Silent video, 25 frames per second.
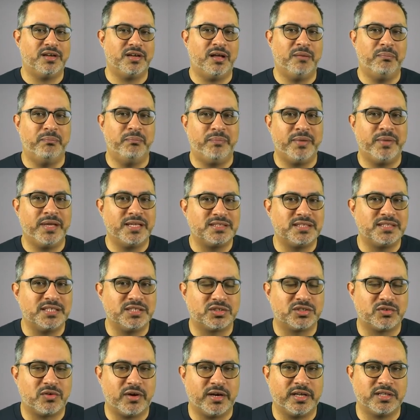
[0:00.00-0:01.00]
A business
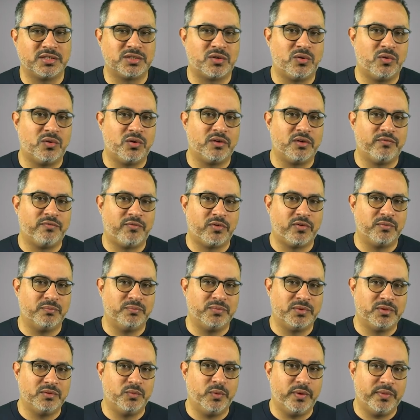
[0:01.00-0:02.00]
credit score for
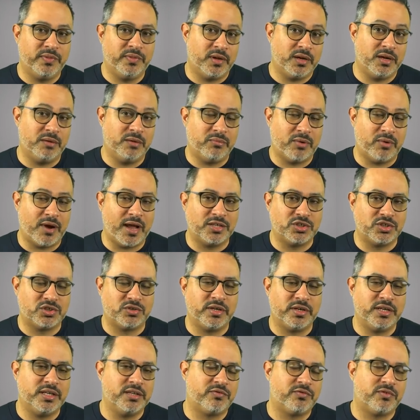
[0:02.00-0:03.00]
with Dun and
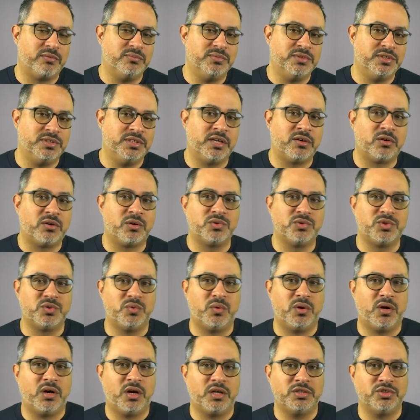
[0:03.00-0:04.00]
Bradstreet is from 0 to
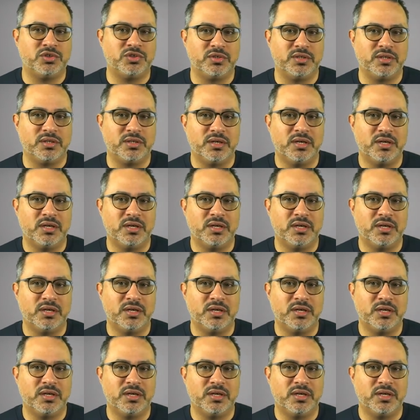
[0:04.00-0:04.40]
100.